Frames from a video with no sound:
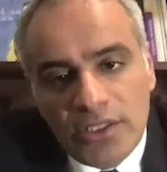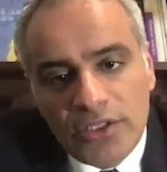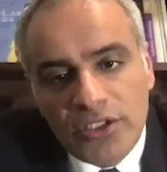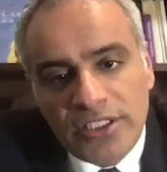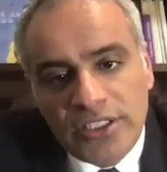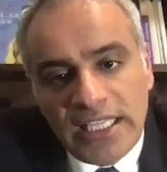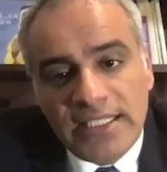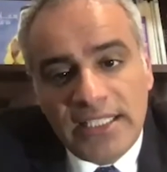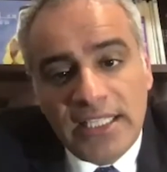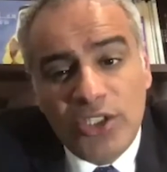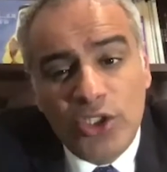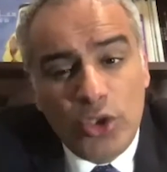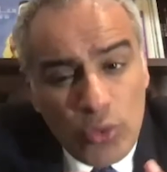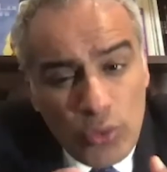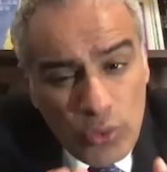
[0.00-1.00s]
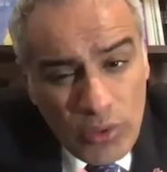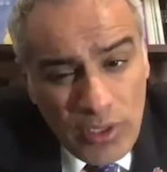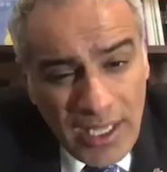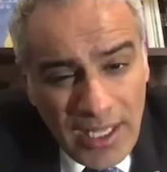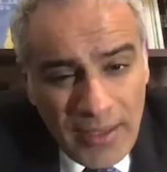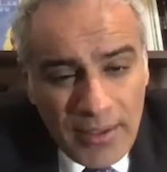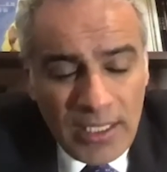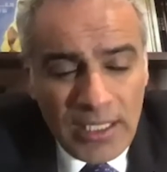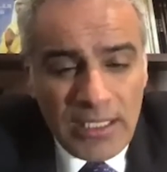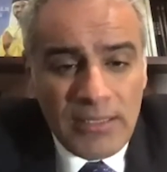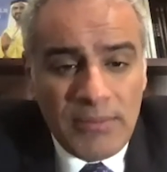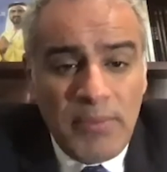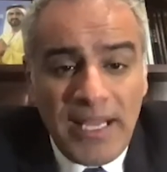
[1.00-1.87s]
to set a new and